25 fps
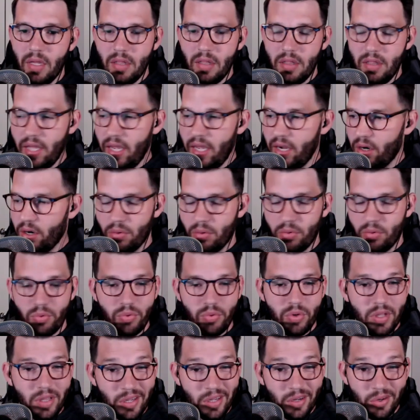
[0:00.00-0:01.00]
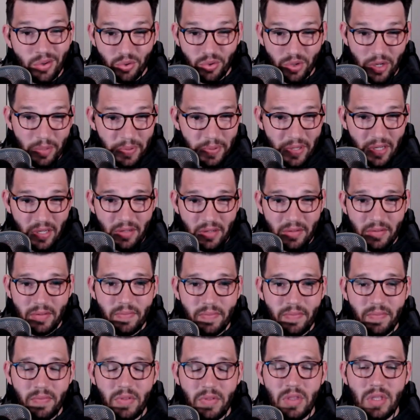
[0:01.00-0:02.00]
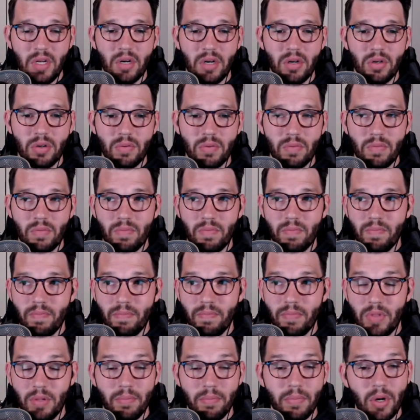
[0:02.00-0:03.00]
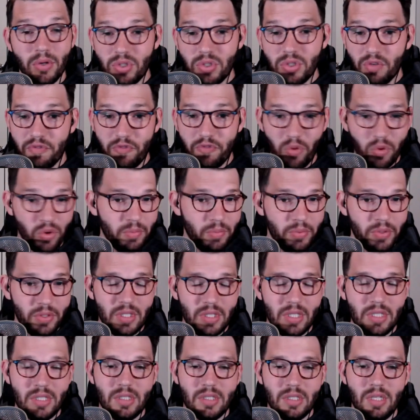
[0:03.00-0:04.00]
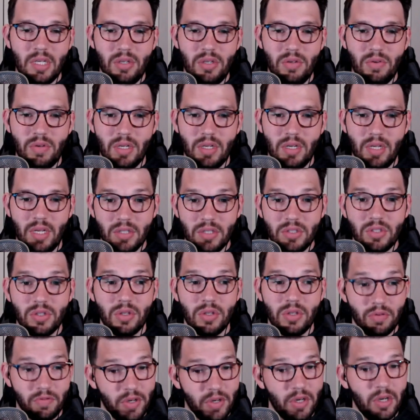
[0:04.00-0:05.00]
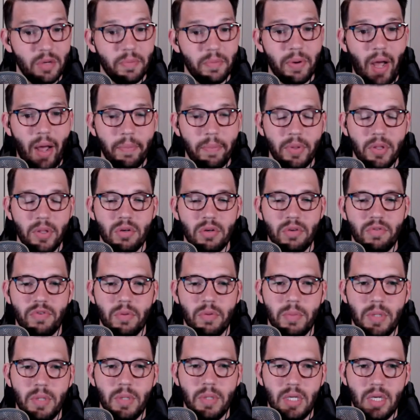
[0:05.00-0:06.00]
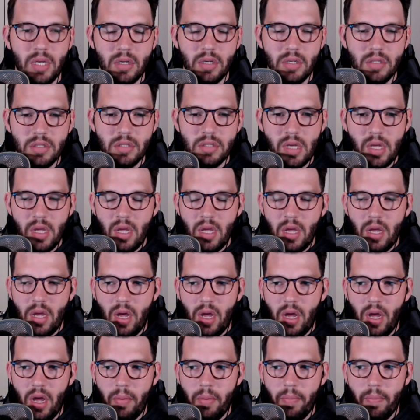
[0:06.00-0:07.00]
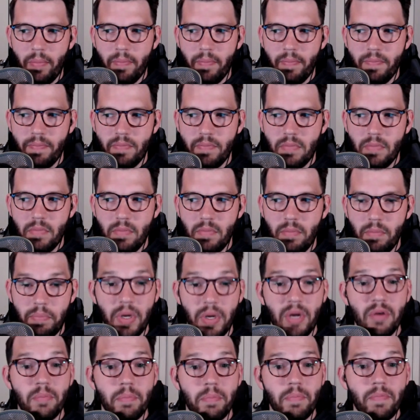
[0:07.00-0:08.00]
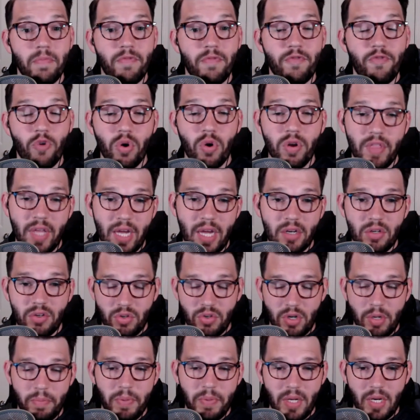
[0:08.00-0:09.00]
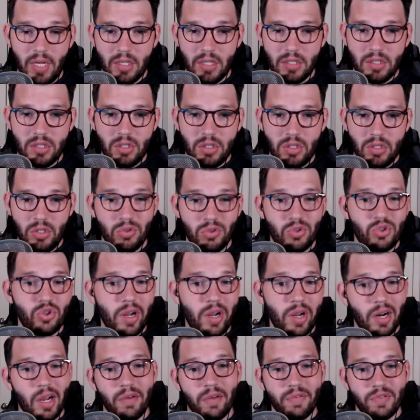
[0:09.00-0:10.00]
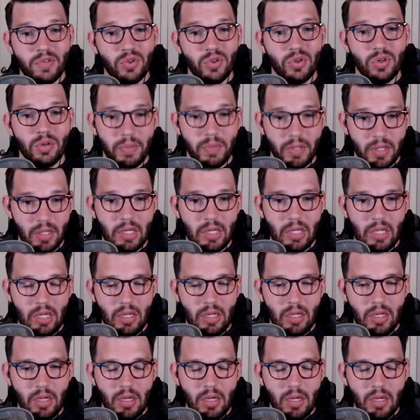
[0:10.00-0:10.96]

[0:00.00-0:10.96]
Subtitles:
They are really grippy. They're the most affordable discs that you can get, so they're very popular for beginners. But for that grippiness, you trade off durability.